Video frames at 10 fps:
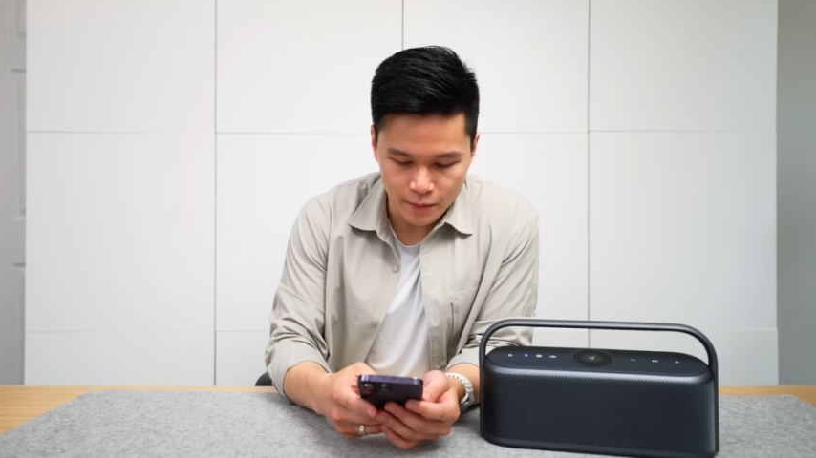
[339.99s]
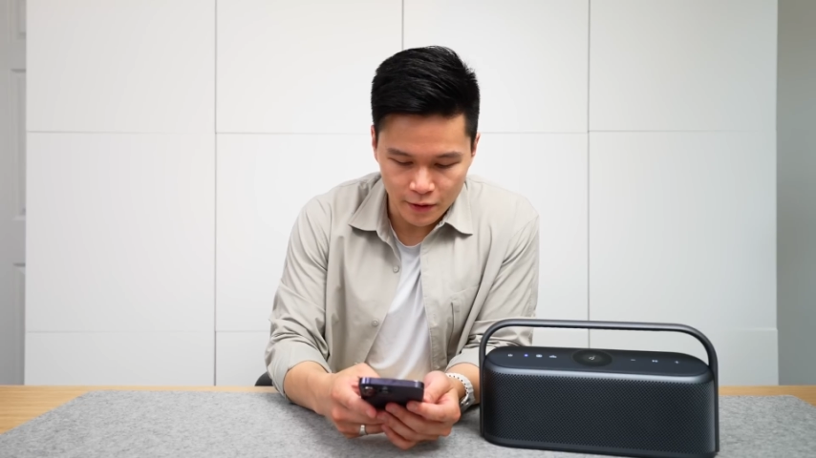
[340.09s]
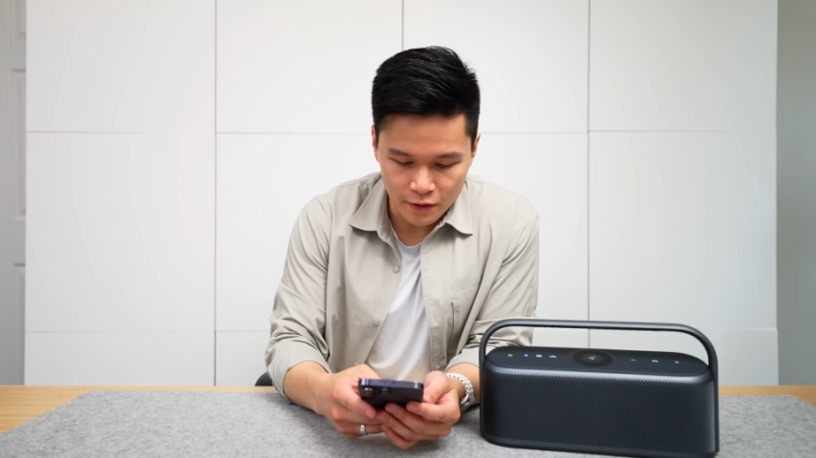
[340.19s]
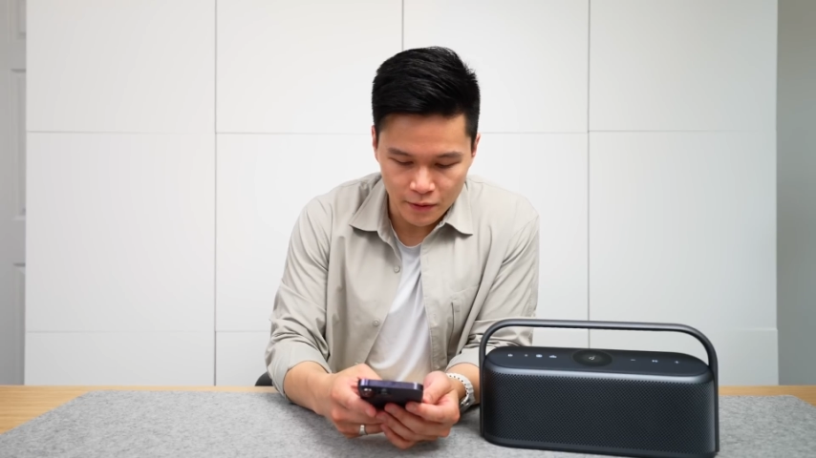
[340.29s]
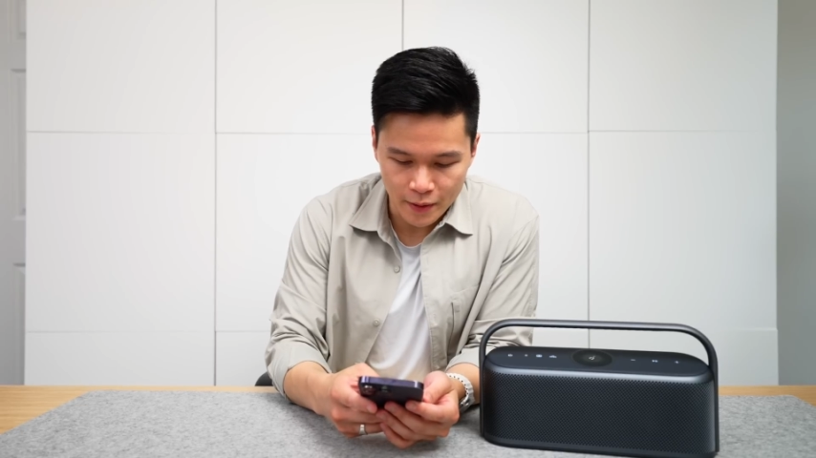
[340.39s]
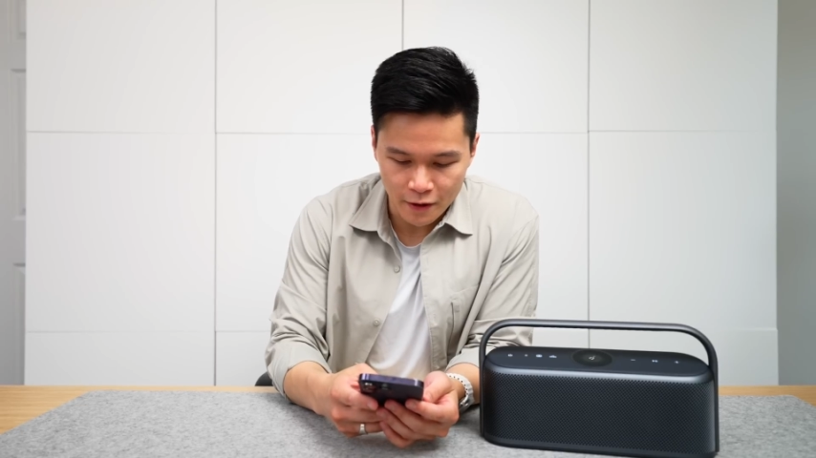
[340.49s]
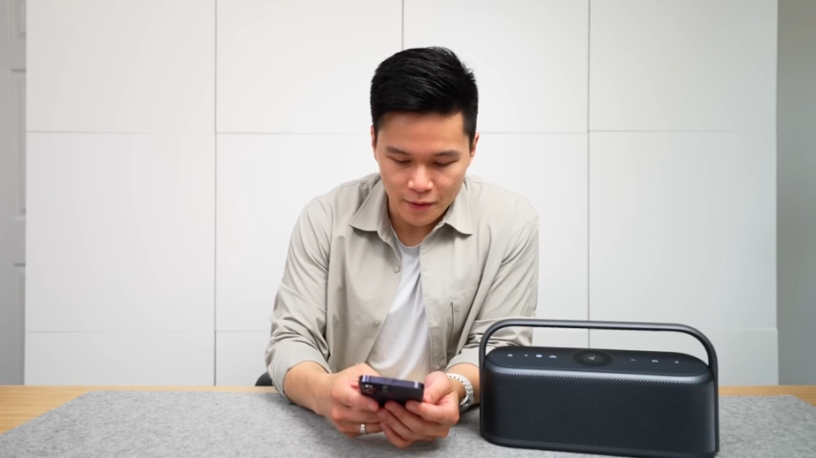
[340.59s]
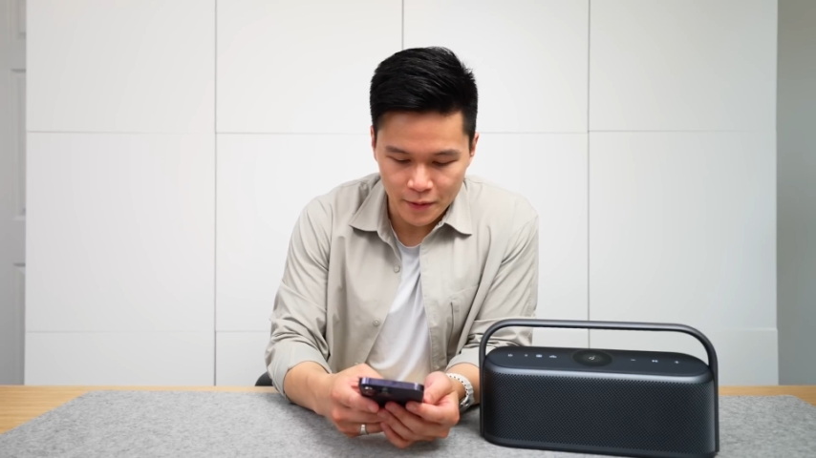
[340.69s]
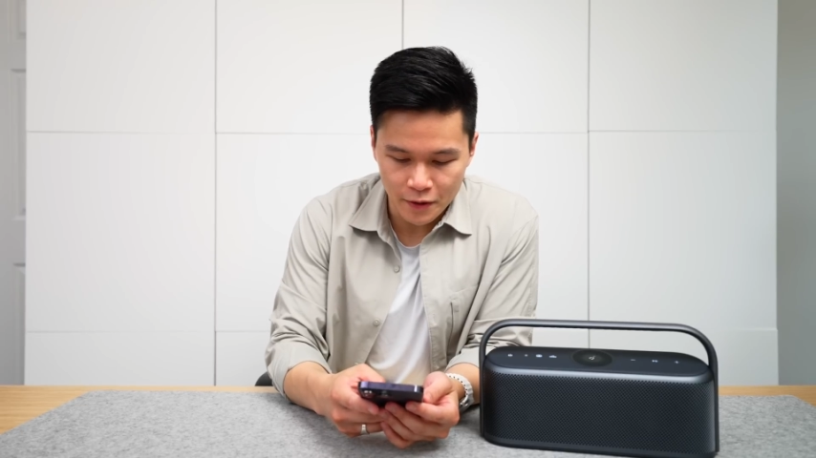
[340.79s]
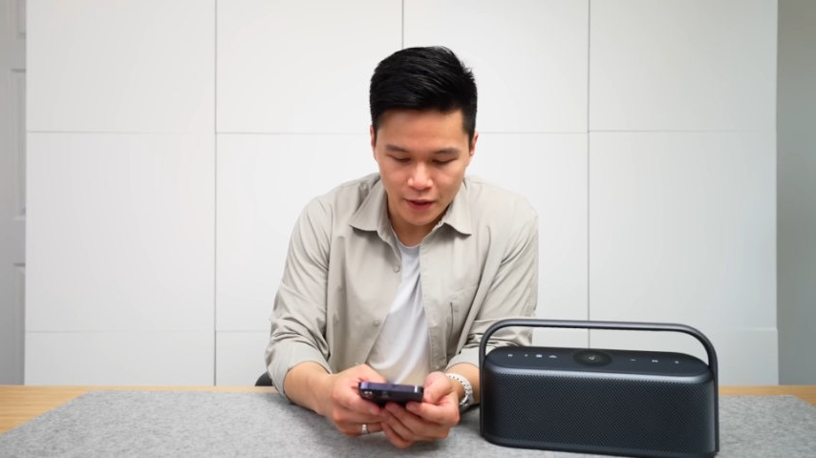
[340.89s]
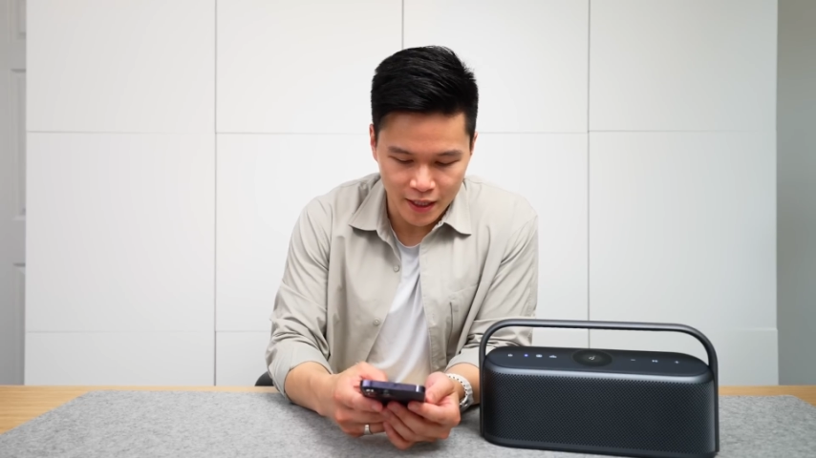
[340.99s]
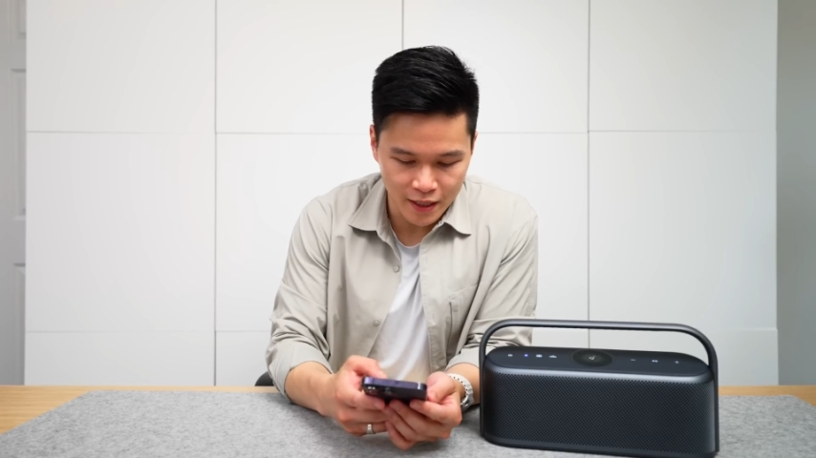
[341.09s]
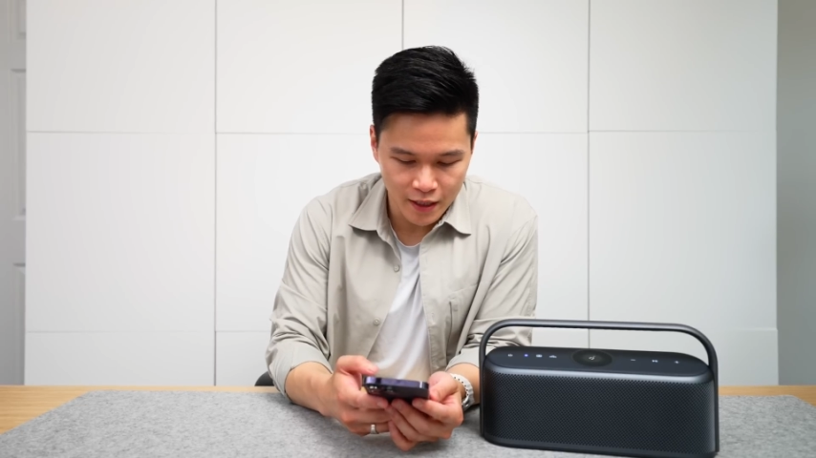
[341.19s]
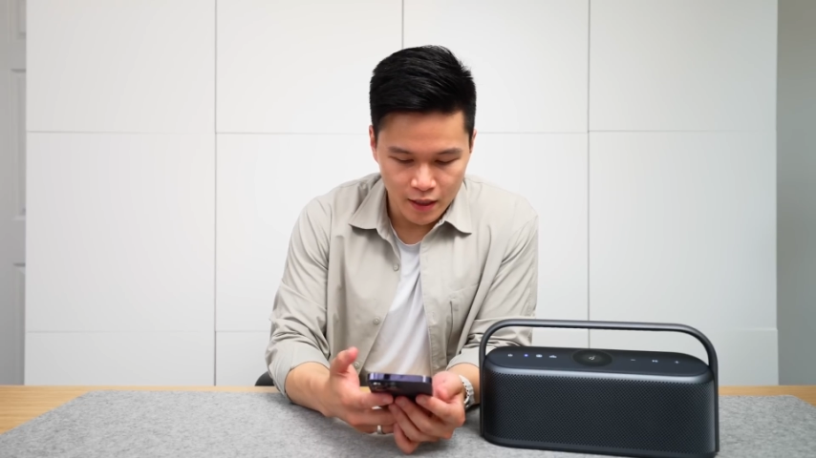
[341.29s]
Bluetooth pairing mode and